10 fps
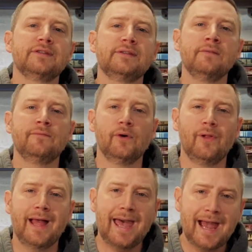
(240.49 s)
a
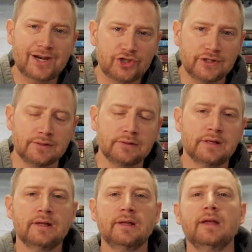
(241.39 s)
sinful action,
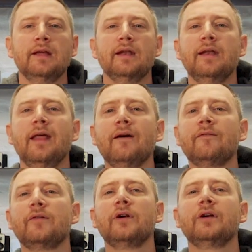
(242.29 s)

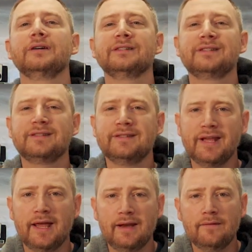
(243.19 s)
never a
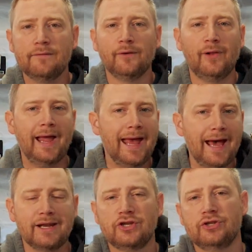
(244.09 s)
sinful
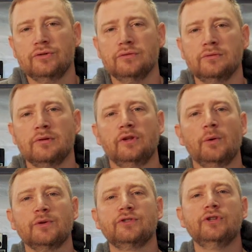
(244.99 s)
attitude.
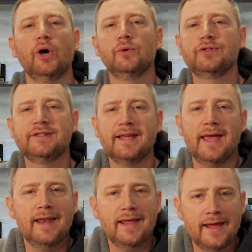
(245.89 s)
There was no
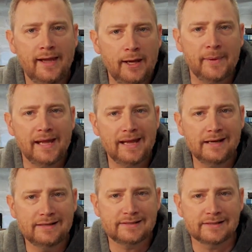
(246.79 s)
sin in him,
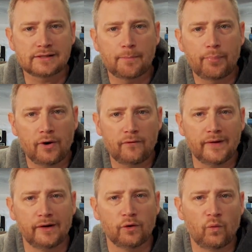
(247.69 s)
innocent,
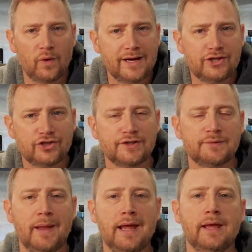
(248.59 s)
perfect,
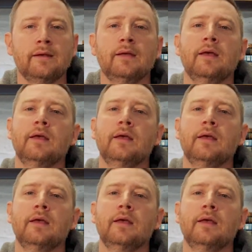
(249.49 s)
righteous man,